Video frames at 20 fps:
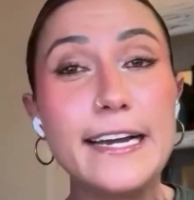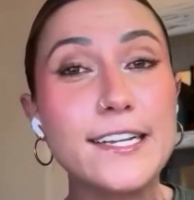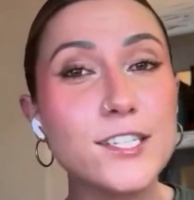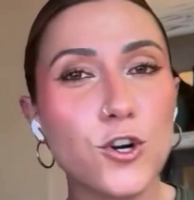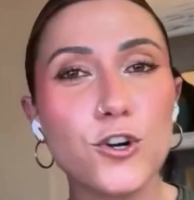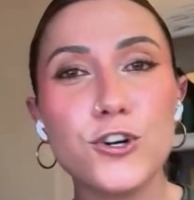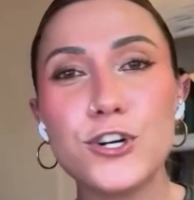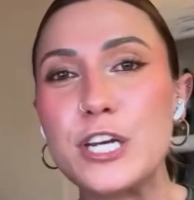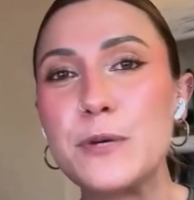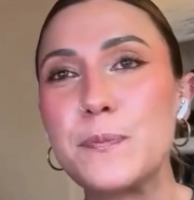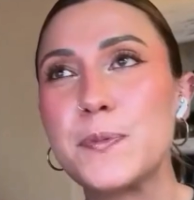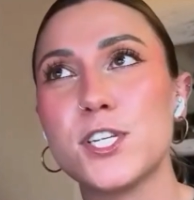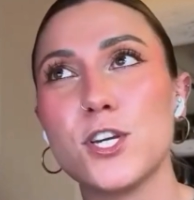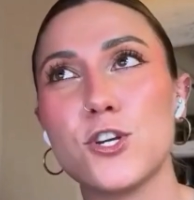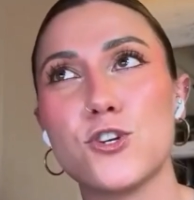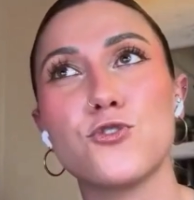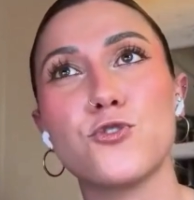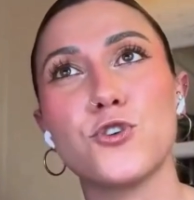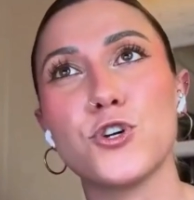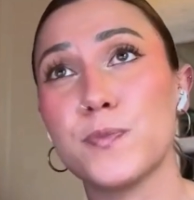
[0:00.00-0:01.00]
It's already a
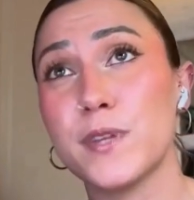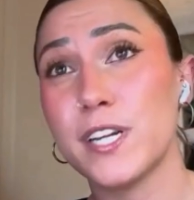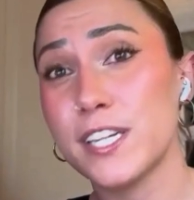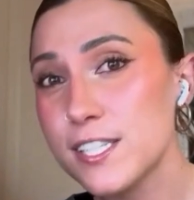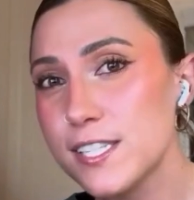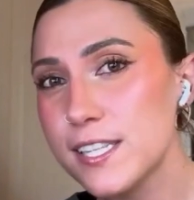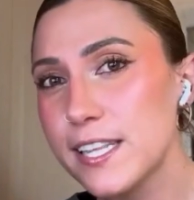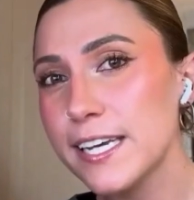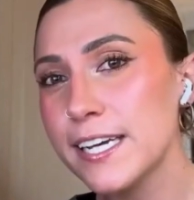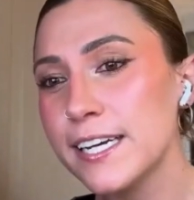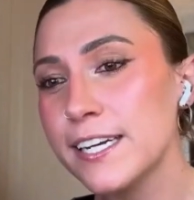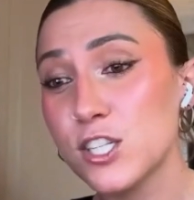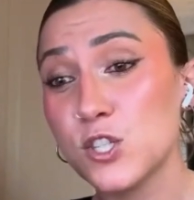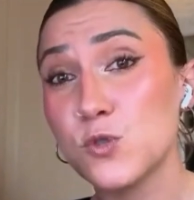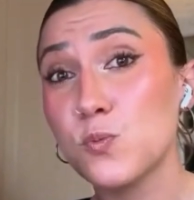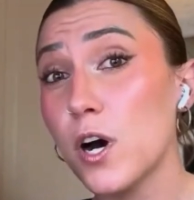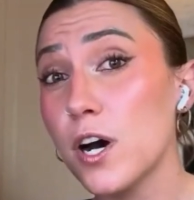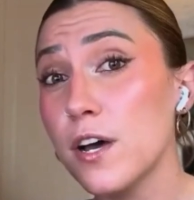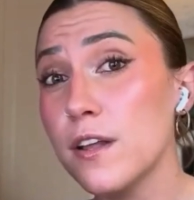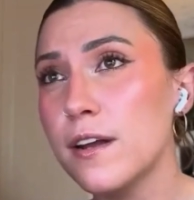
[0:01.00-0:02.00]
position group that's thin. It's
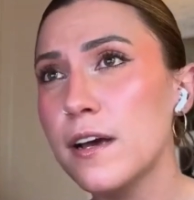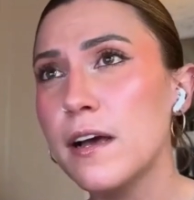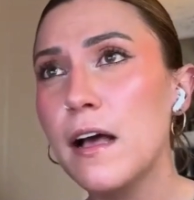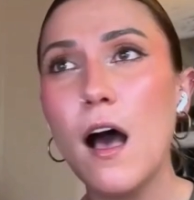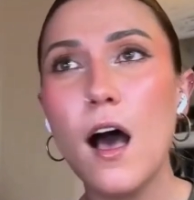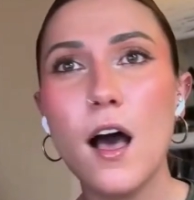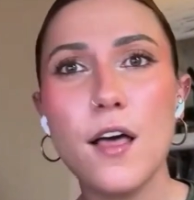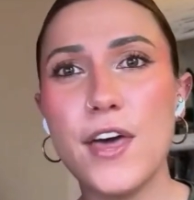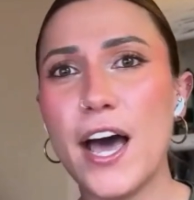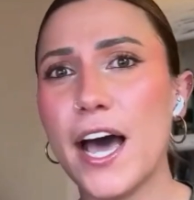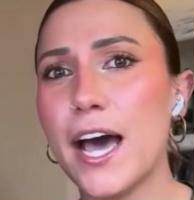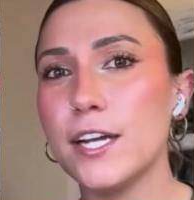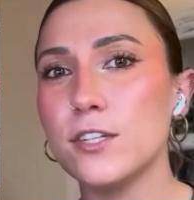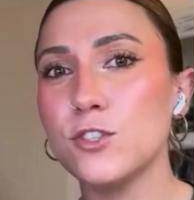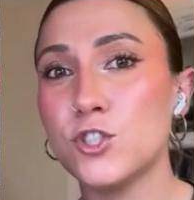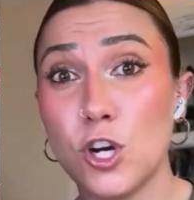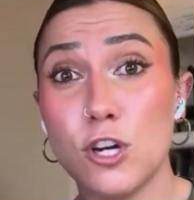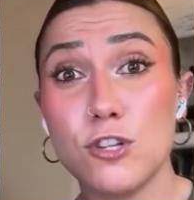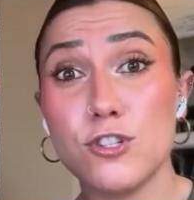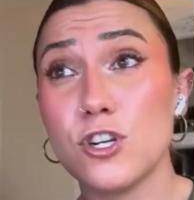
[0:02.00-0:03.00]
one that
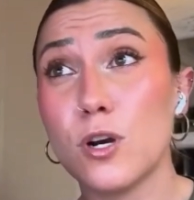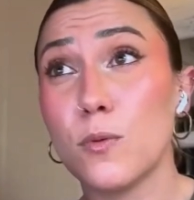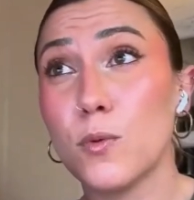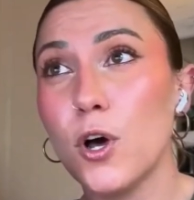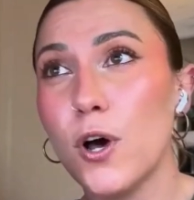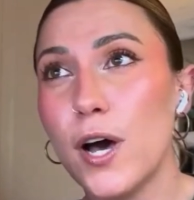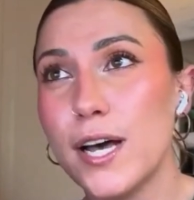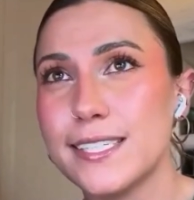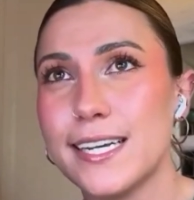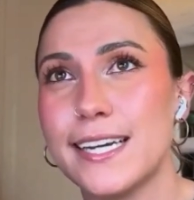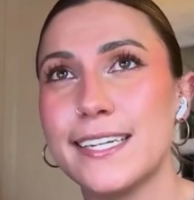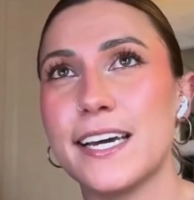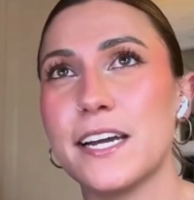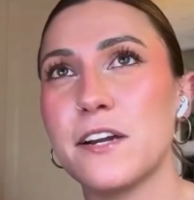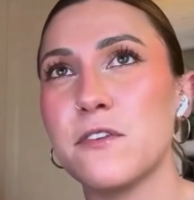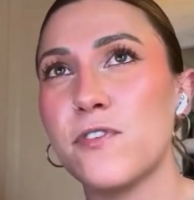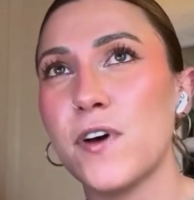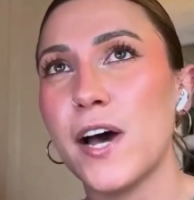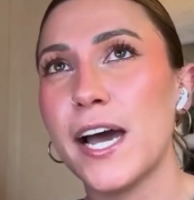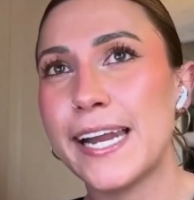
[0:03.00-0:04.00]
Jon Sumrall has
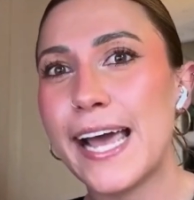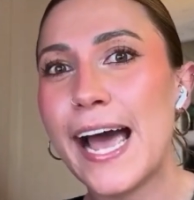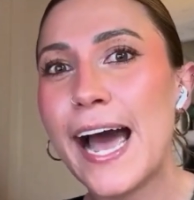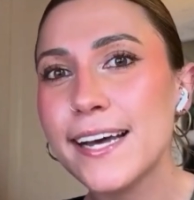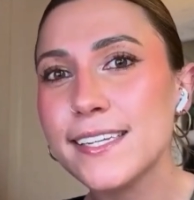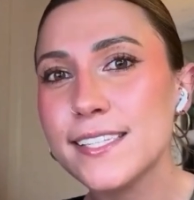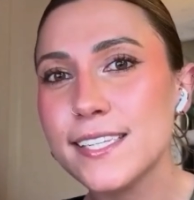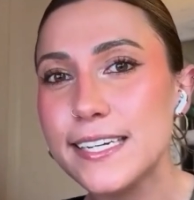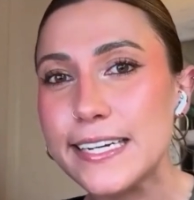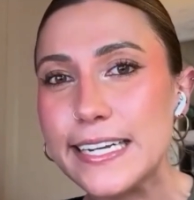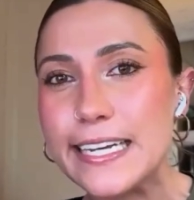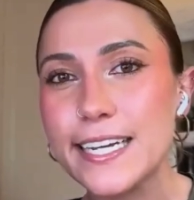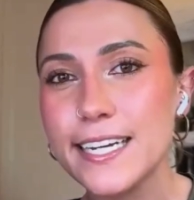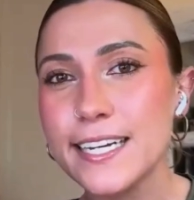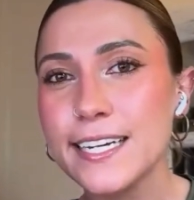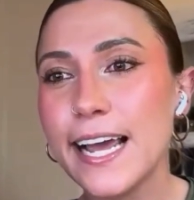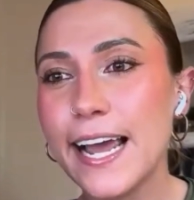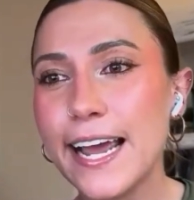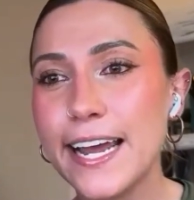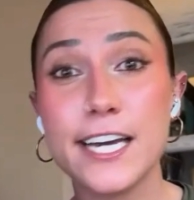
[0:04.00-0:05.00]
identified as a
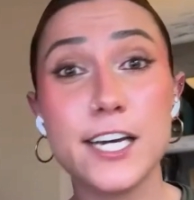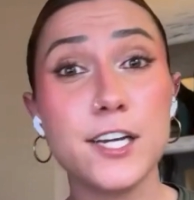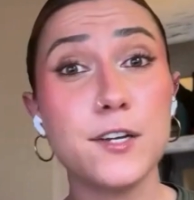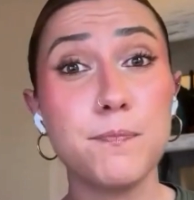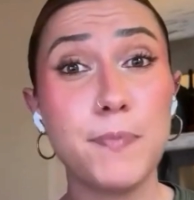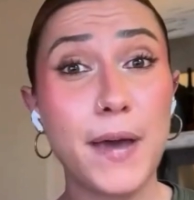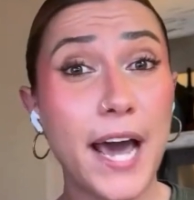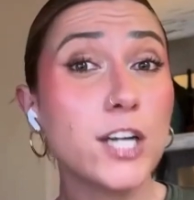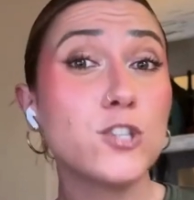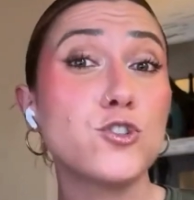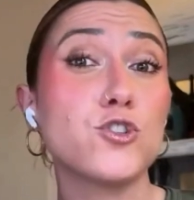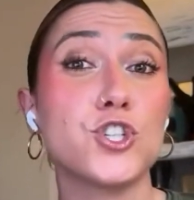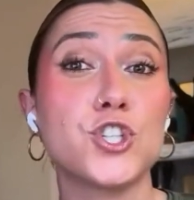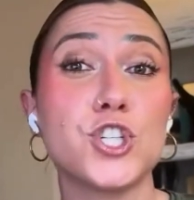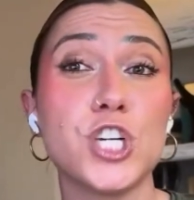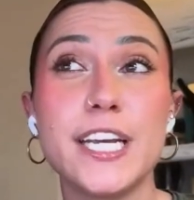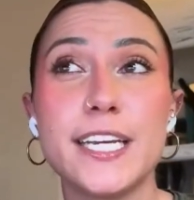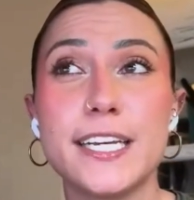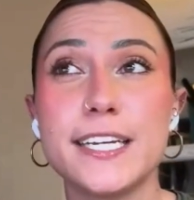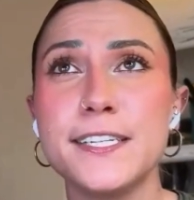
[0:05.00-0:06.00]
need. And Patrick
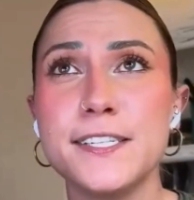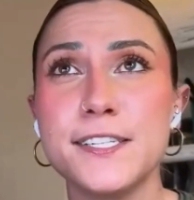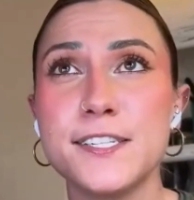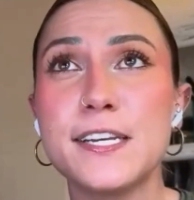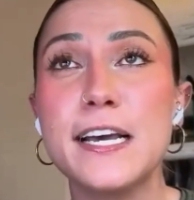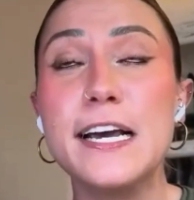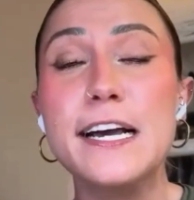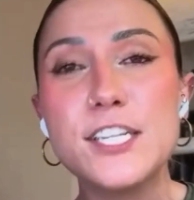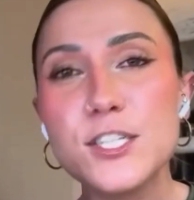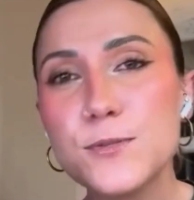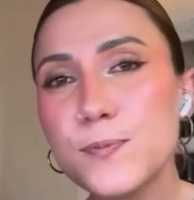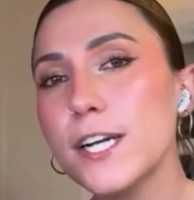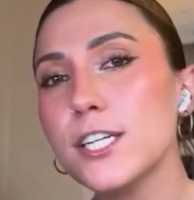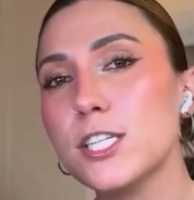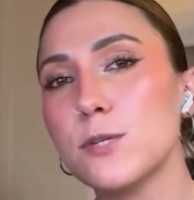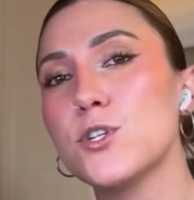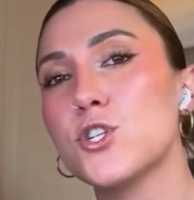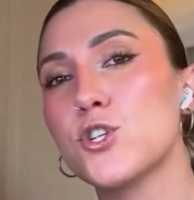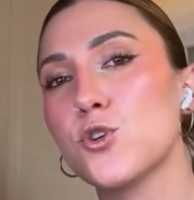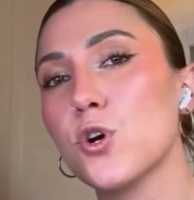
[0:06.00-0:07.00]
Jenkins spent
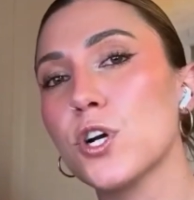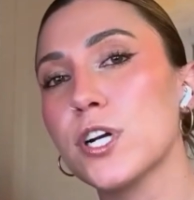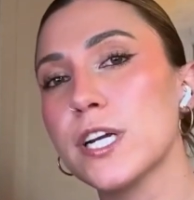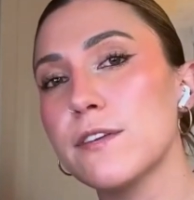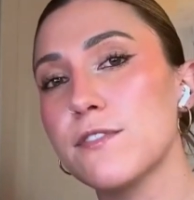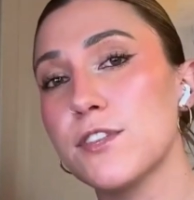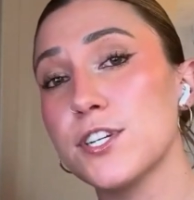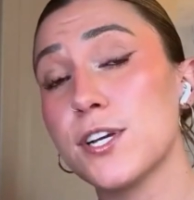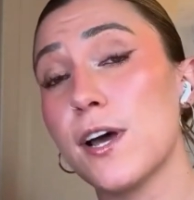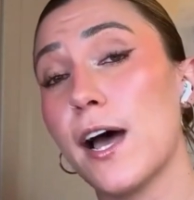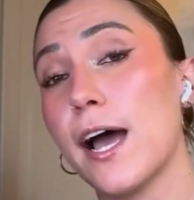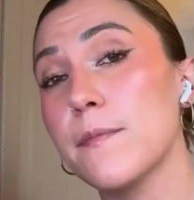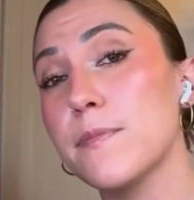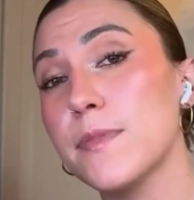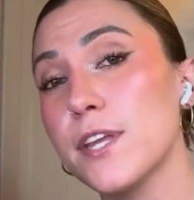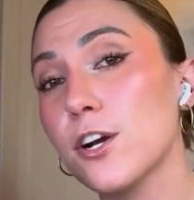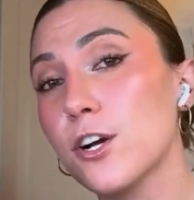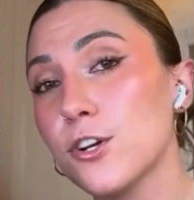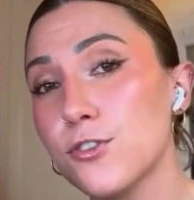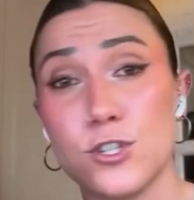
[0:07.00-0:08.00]
a majority of the time
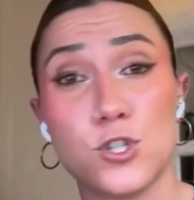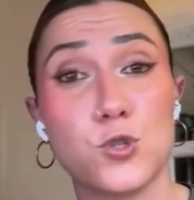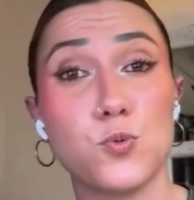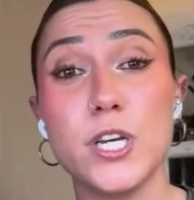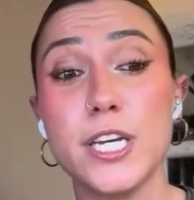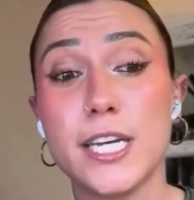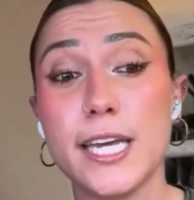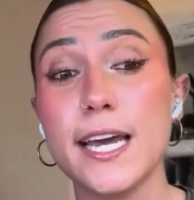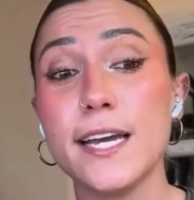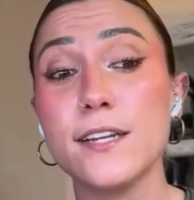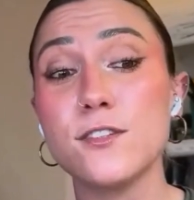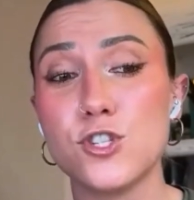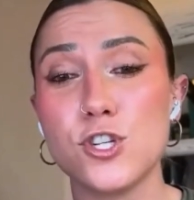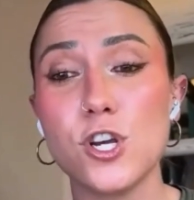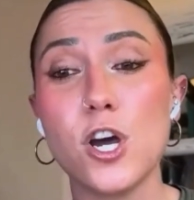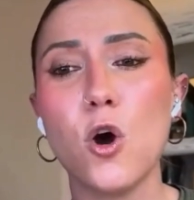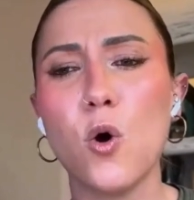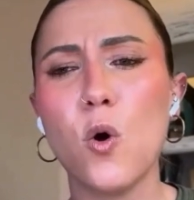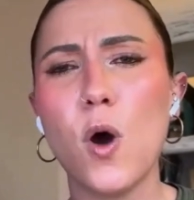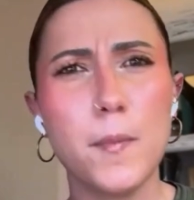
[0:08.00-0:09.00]
there this weekend.
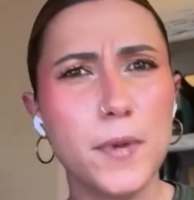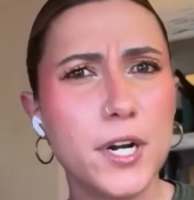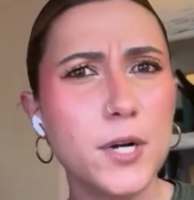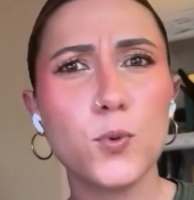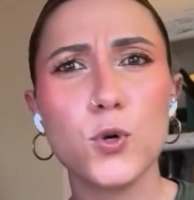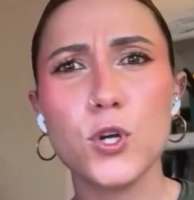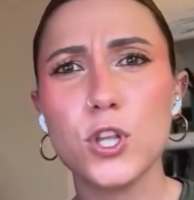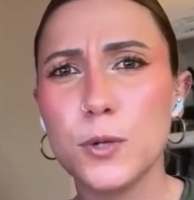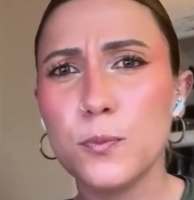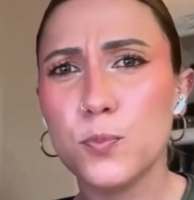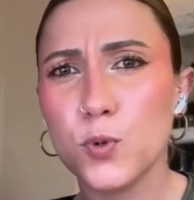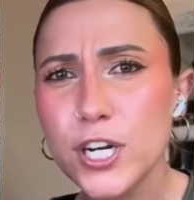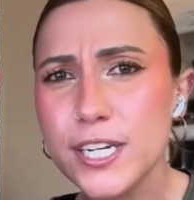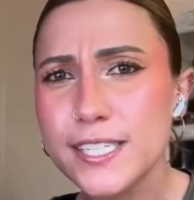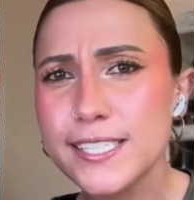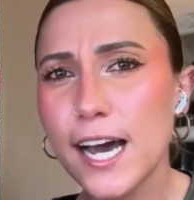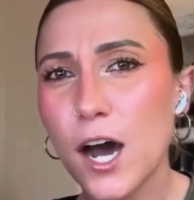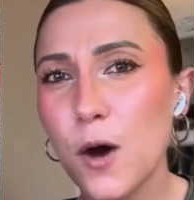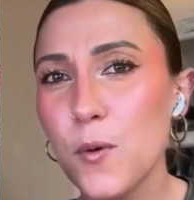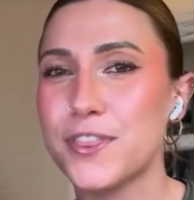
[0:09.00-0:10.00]
So I'm going to really break
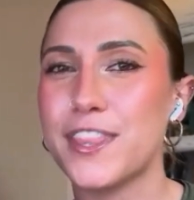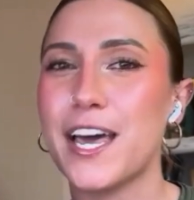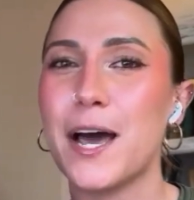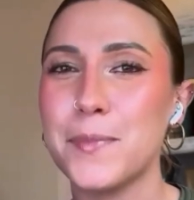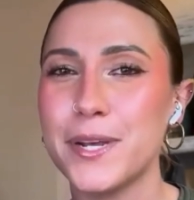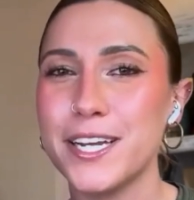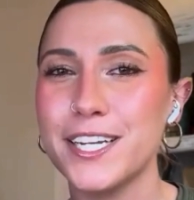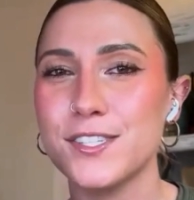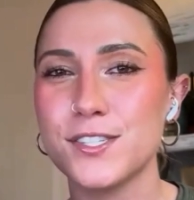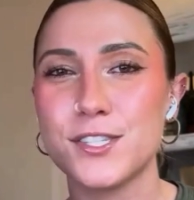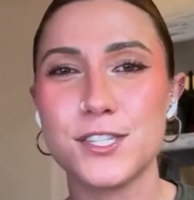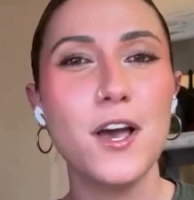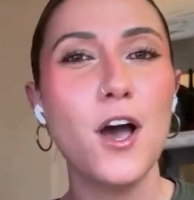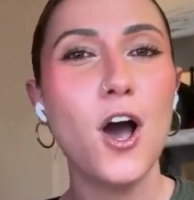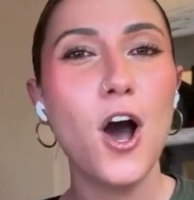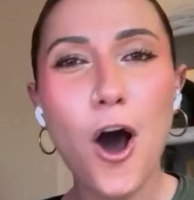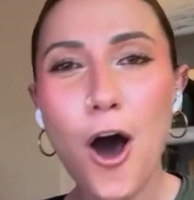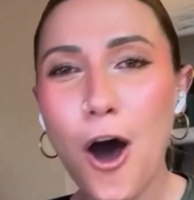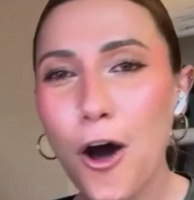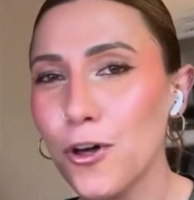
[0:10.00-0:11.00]
down what that means
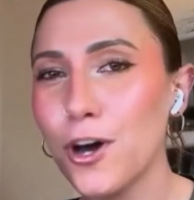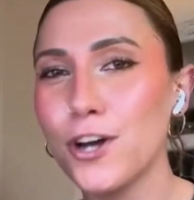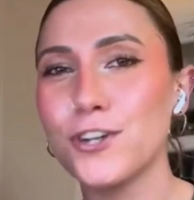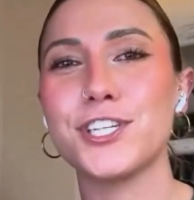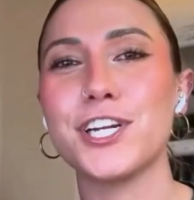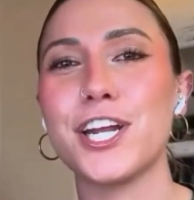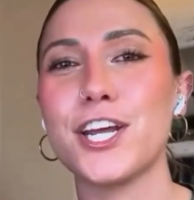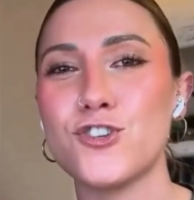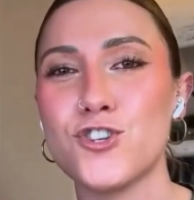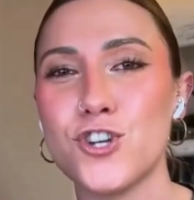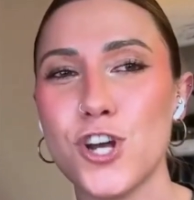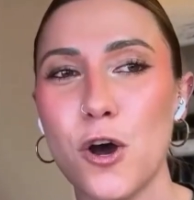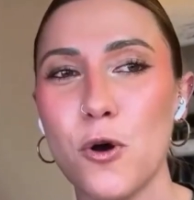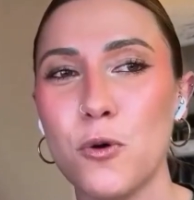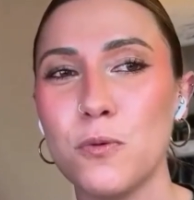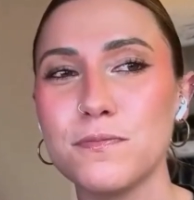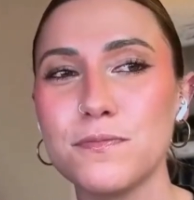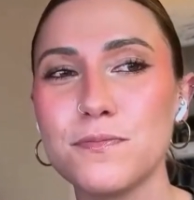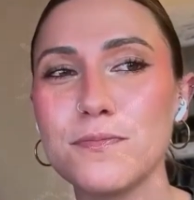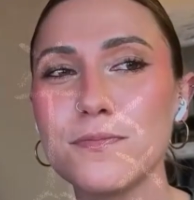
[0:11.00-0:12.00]
all on today's show.